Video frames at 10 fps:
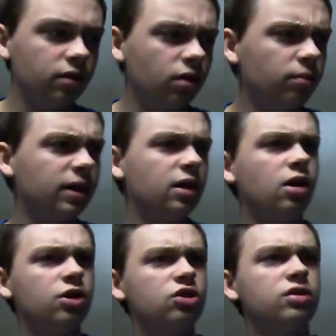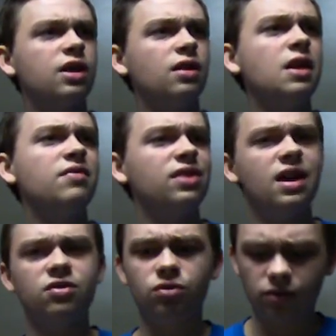oh my gosh,
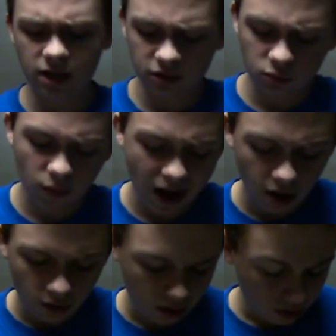11,000 rounds. Wow.